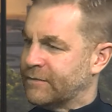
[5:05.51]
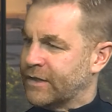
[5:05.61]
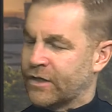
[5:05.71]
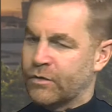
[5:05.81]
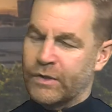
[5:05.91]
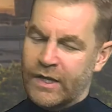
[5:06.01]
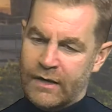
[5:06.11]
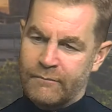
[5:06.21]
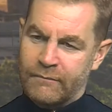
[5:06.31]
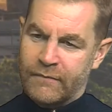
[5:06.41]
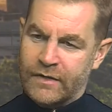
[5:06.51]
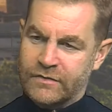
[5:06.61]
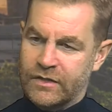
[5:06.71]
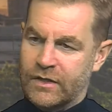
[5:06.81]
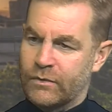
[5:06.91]
But I
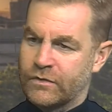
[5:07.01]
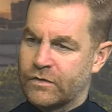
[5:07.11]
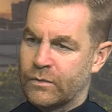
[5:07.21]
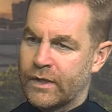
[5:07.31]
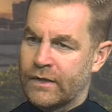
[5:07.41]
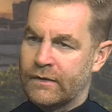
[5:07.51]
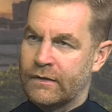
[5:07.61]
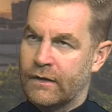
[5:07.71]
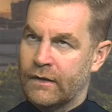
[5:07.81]
certainly want to win,